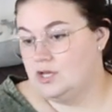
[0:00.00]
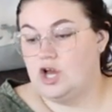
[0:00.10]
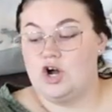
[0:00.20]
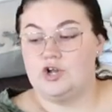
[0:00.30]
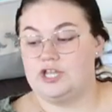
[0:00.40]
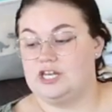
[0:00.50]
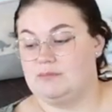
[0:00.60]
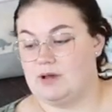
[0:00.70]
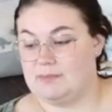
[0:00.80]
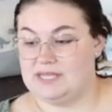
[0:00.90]
Oh, you need
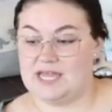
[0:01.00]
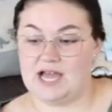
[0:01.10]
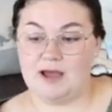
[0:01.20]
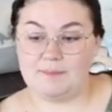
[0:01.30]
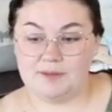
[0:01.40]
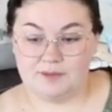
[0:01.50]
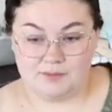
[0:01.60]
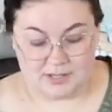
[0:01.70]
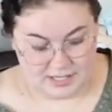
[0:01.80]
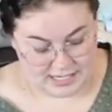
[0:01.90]
mommy to get up?
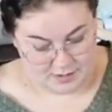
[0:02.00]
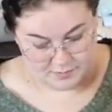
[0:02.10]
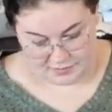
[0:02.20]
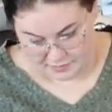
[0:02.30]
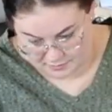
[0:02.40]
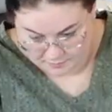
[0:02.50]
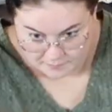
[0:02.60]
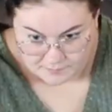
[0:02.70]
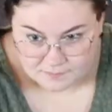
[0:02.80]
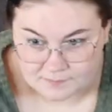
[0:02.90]
What do you need help with?
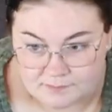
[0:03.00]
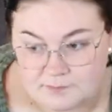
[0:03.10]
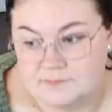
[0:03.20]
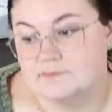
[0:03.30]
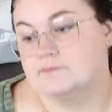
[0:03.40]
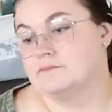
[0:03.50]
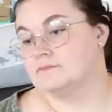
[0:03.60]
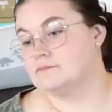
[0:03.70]
Bye.